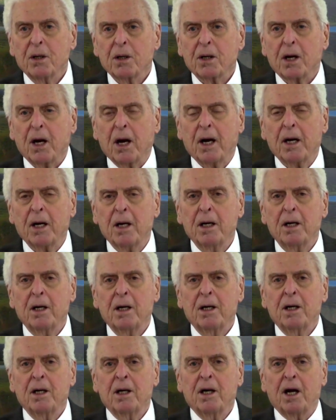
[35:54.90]
okay?
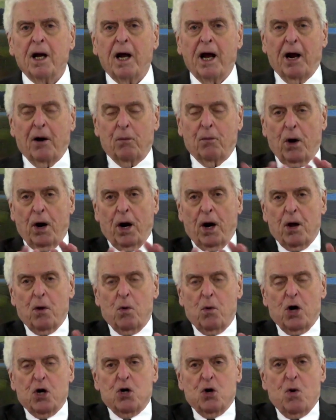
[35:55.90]
And really,
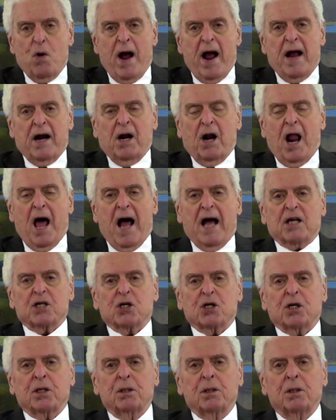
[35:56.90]
when you
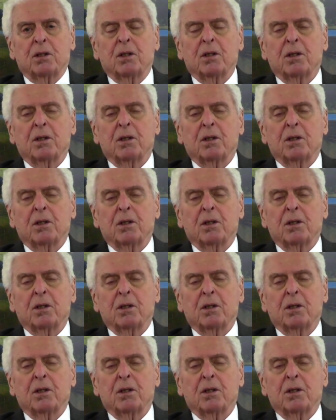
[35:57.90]
analyze it,